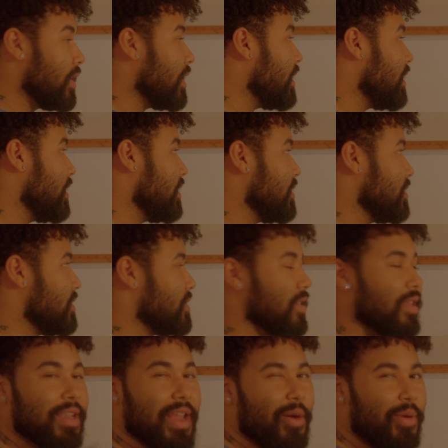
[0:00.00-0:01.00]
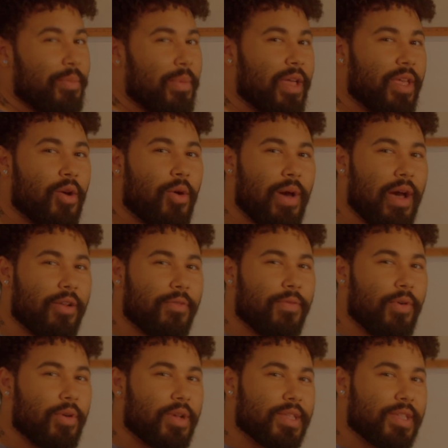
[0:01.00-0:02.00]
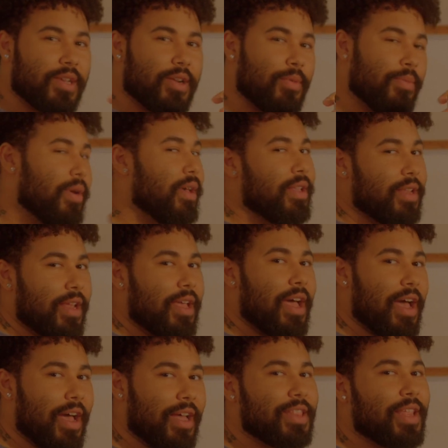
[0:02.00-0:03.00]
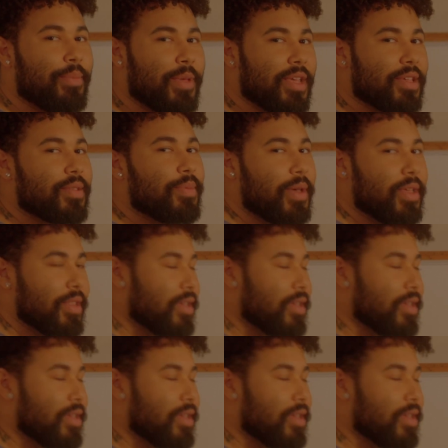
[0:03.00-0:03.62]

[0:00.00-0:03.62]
is, now it might go out of focus here, but let me explain